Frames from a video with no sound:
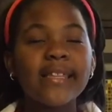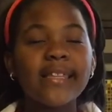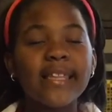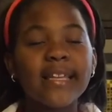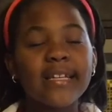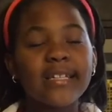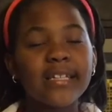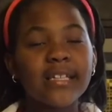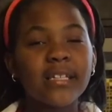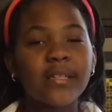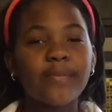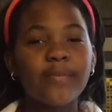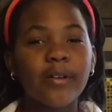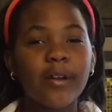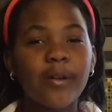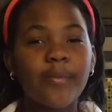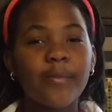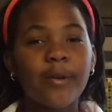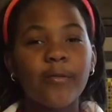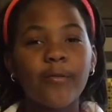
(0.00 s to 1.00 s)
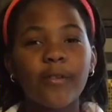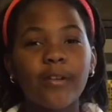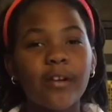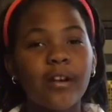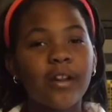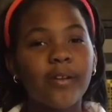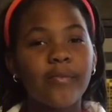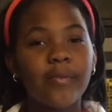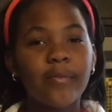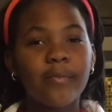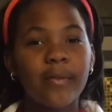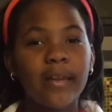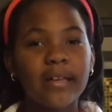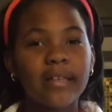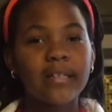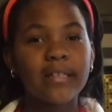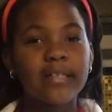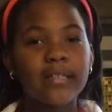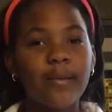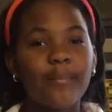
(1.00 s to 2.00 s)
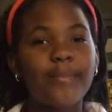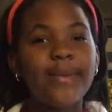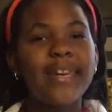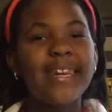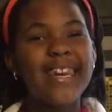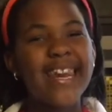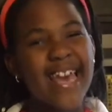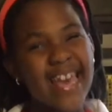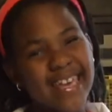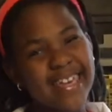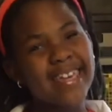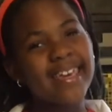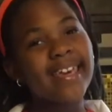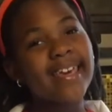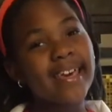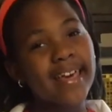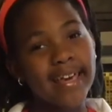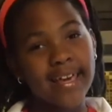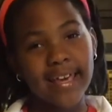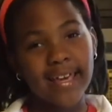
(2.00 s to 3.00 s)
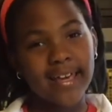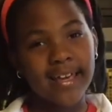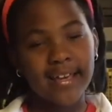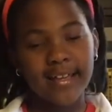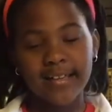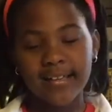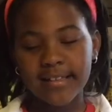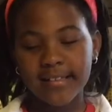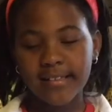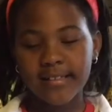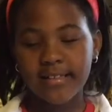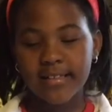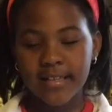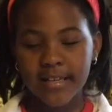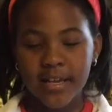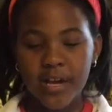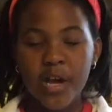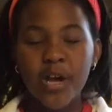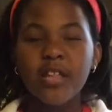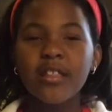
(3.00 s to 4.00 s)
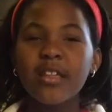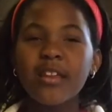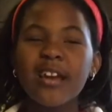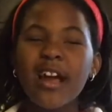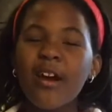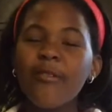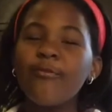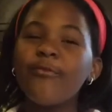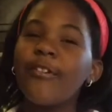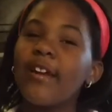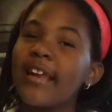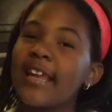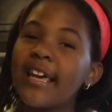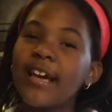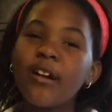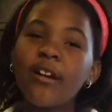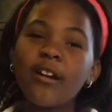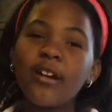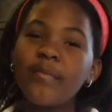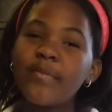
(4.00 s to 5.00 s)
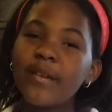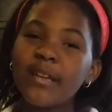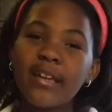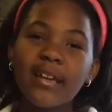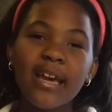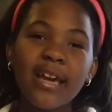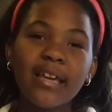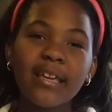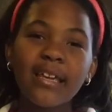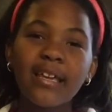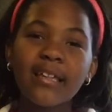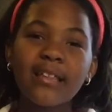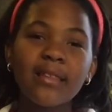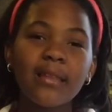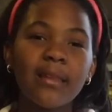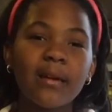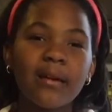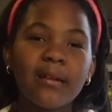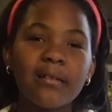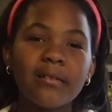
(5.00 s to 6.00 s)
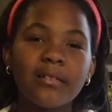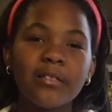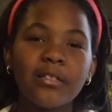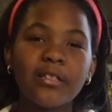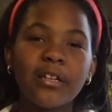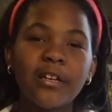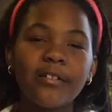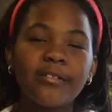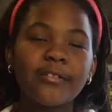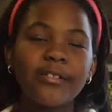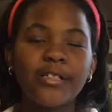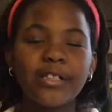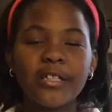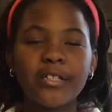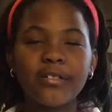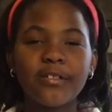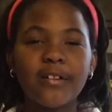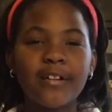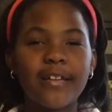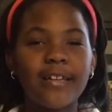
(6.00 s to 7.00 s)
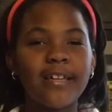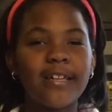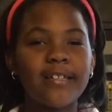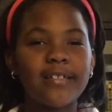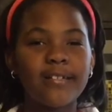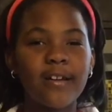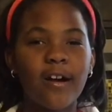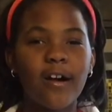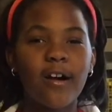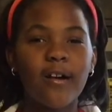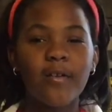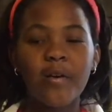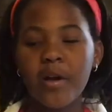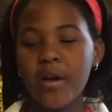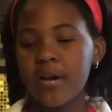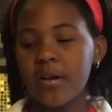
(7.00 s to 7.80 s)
This experiment, we're going to be making some naked eggs. They're not really going to be naked, the shell is just going to dissolve.